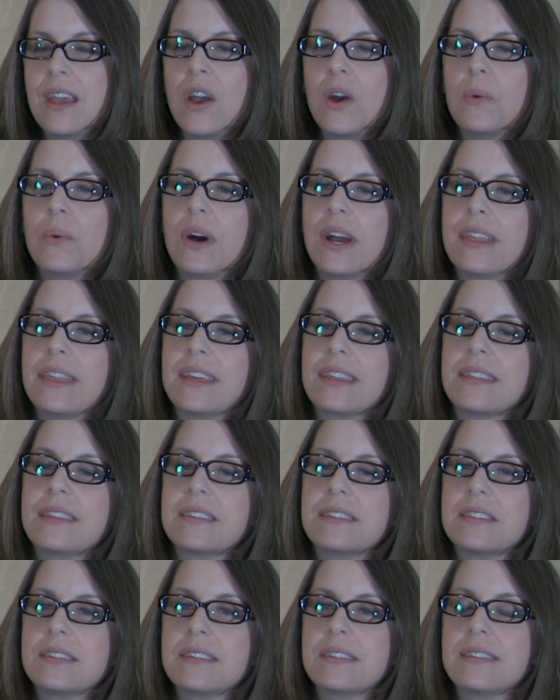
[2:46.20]
Well, I think
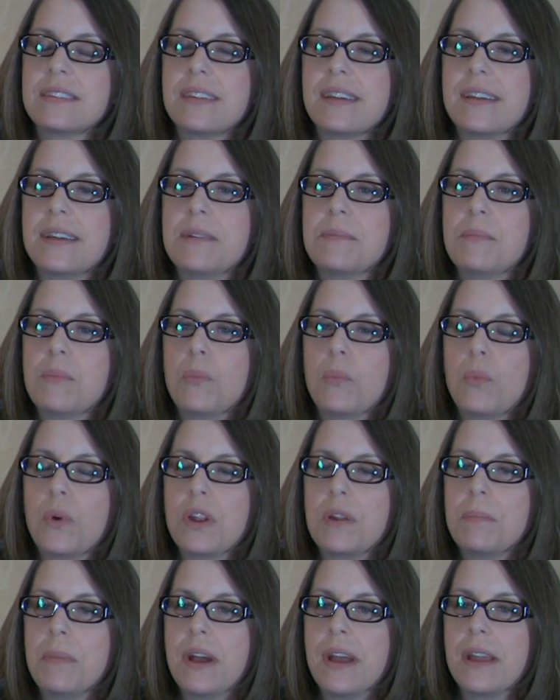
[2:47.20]
this is one
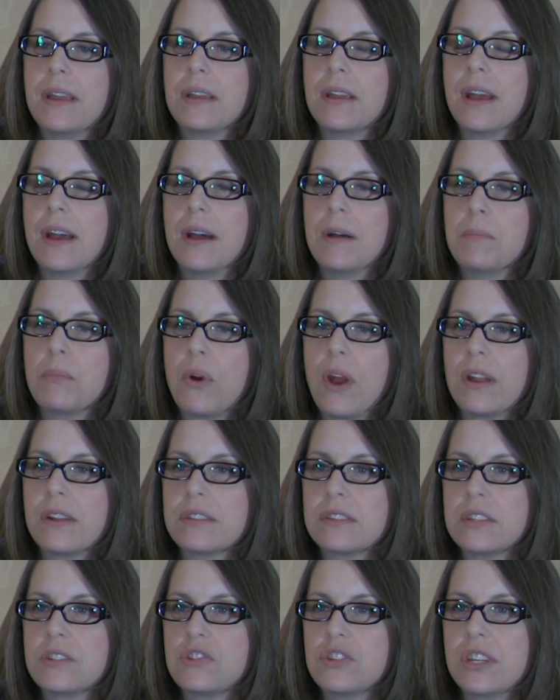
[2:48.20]
of my
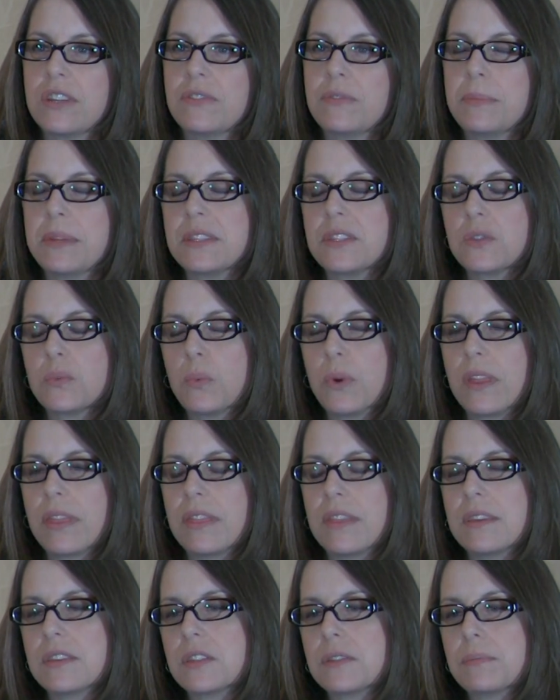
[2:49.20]
proudest achievements with
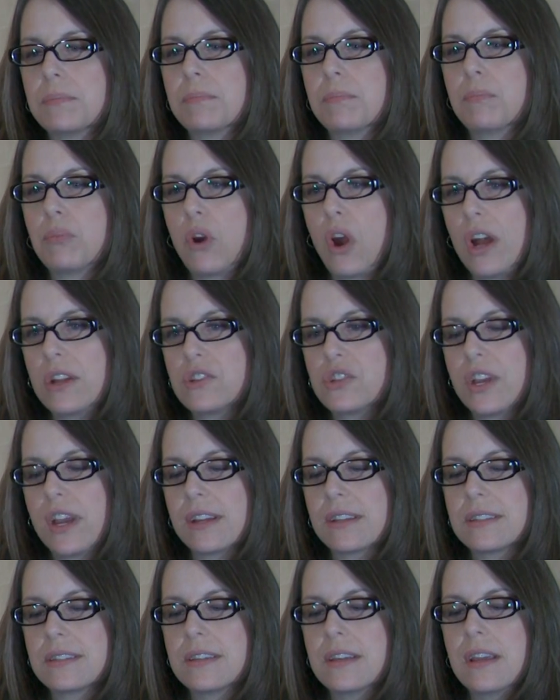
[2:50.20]
this
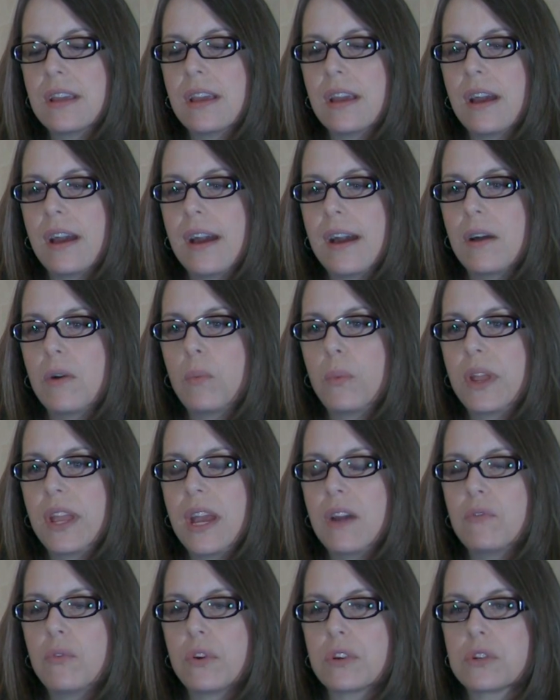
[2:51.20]
project. We
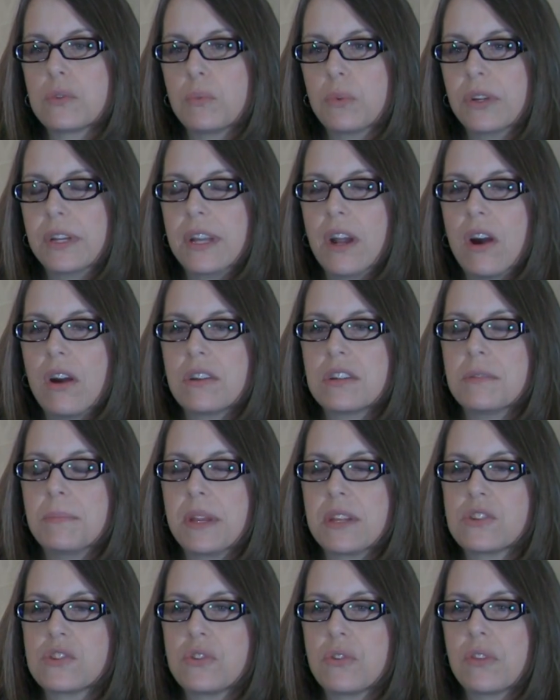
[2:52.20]
have worked really hard to
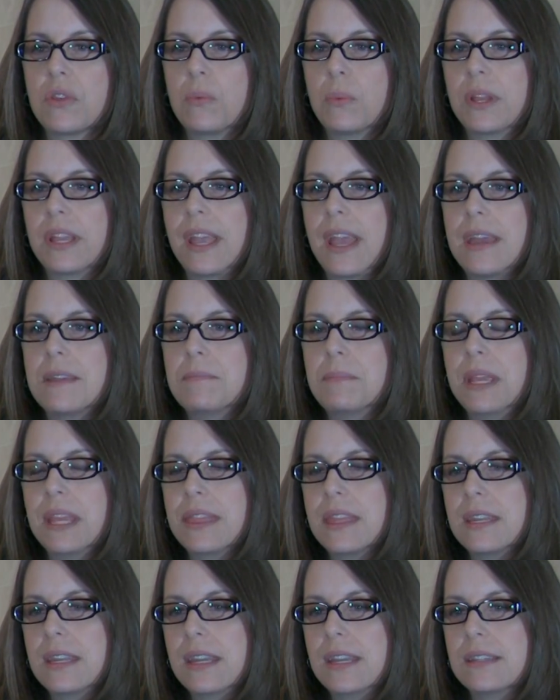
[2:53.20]
make sure that we can meet
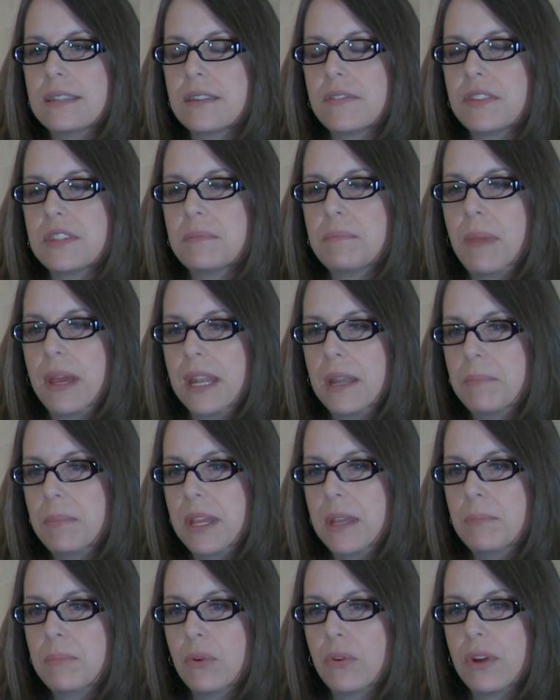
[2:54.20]
the needs of as many
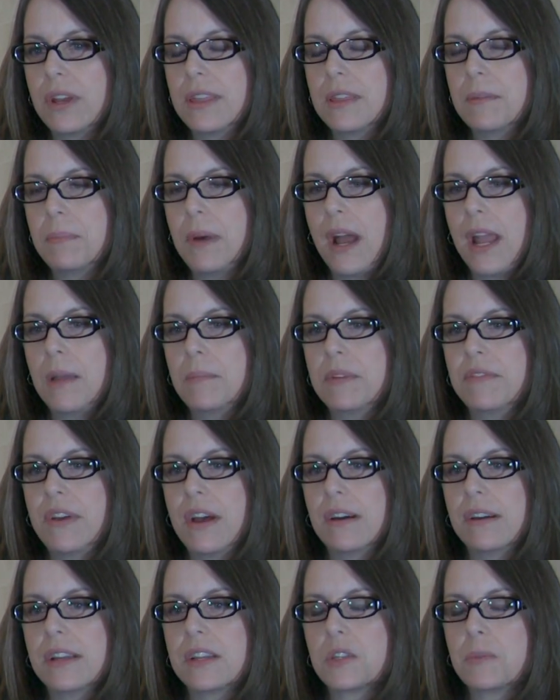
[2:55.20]
people in the Miami
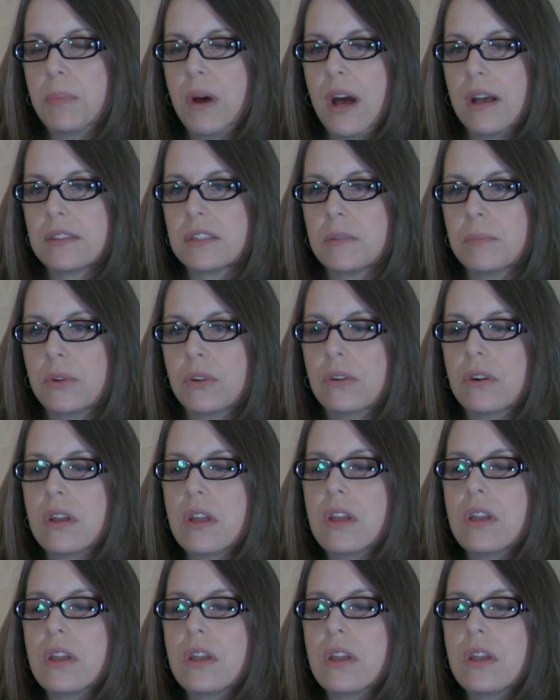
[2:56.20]
Valley as possible.